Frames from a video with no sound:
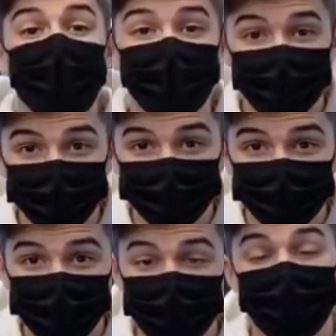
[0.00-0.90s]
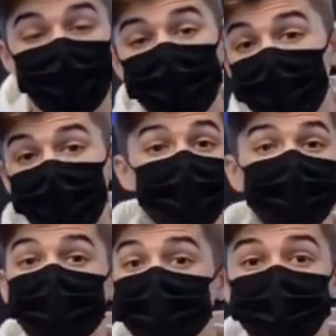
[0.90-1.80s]
and pacing.
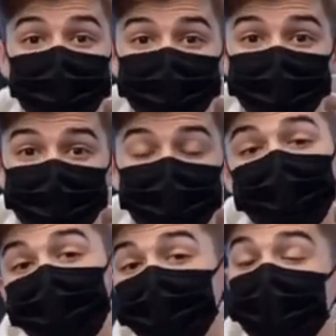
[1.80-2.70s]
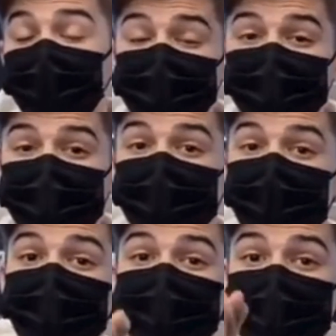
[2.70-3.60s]
Most beginner AI videos
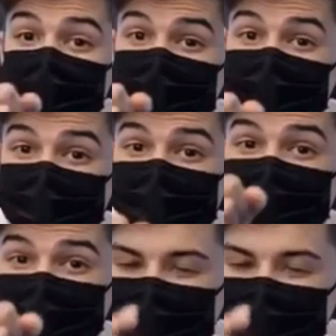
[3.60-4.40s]
look flat because the